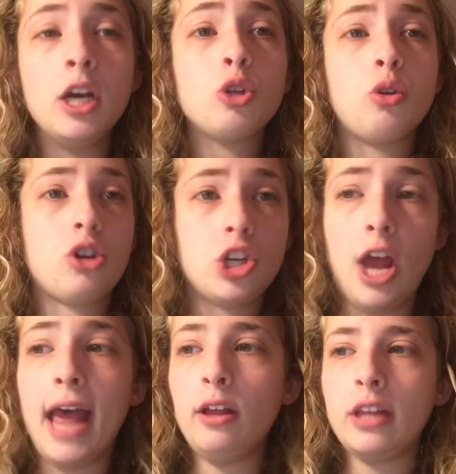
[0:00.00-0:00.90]
So
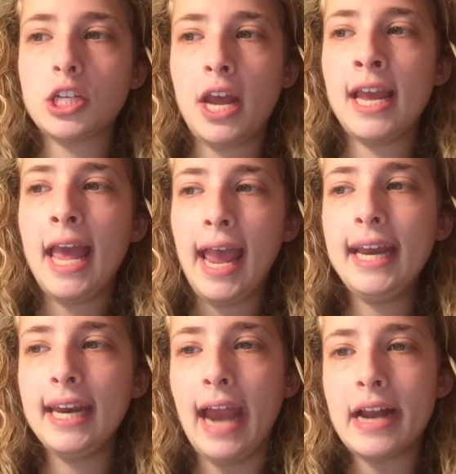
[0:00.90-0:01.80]
childish. I
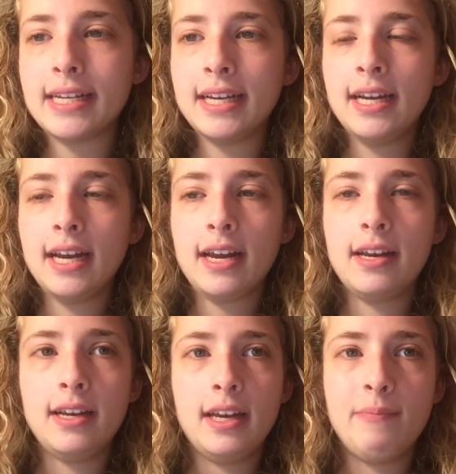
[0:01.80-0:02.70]
hated it.
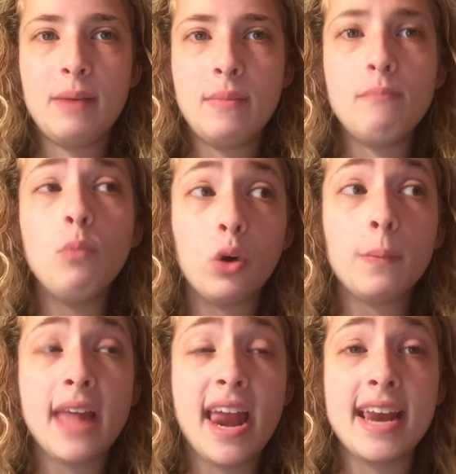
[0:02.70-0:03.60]
And it made me more
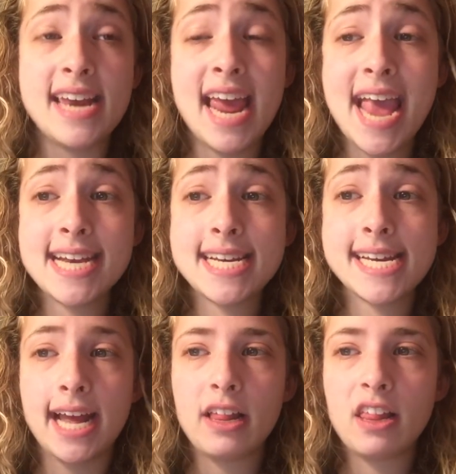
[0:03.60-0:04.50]
upset and
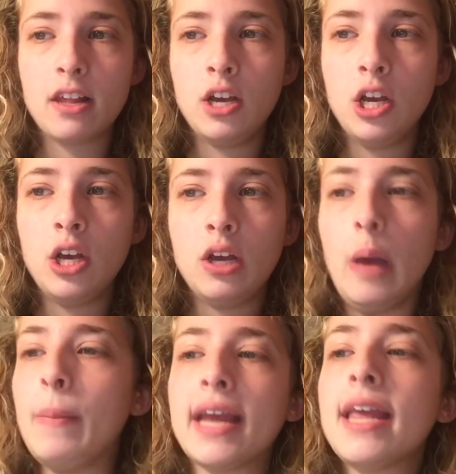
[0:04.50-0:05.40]
anxious.
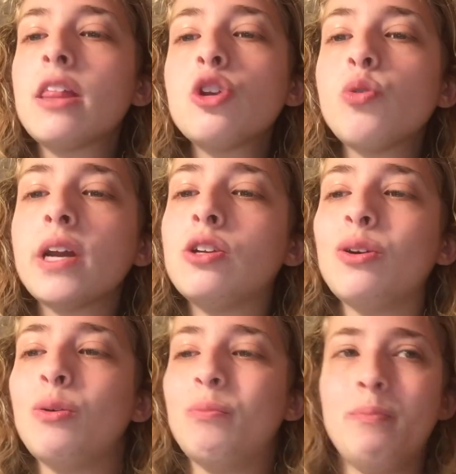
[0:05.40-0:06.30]
Maggie's annoying
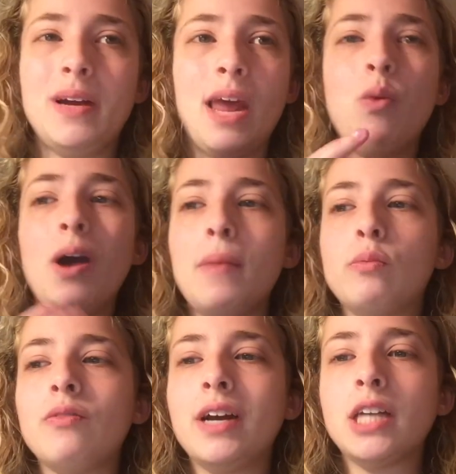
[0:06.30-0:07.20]
too, but I want my
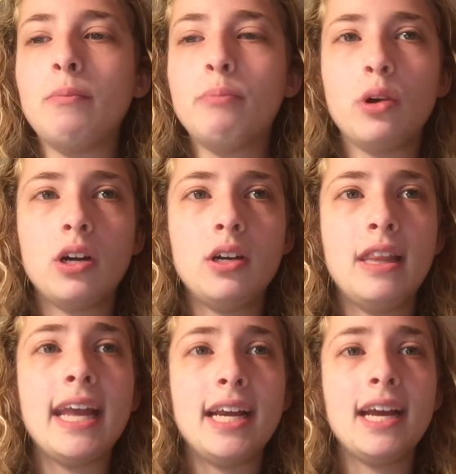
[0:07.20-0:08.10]
revenge on Brooke,
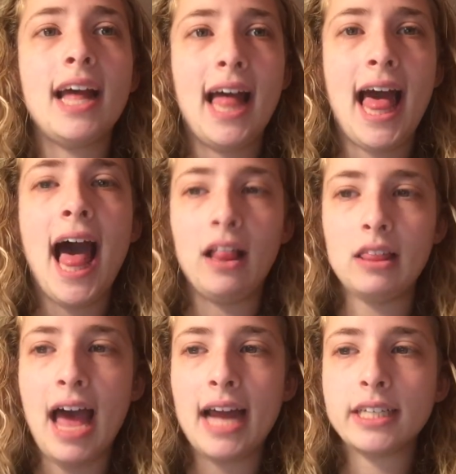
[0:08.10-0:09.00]
like, a
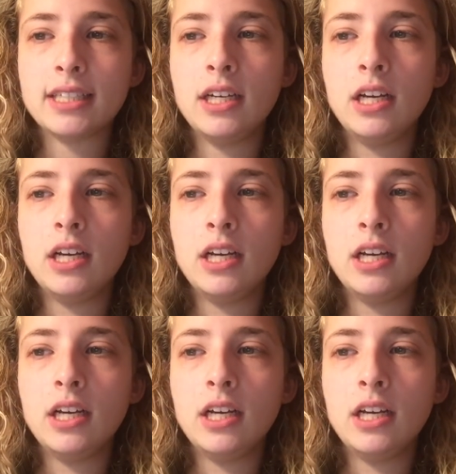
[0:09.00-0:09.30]
lot.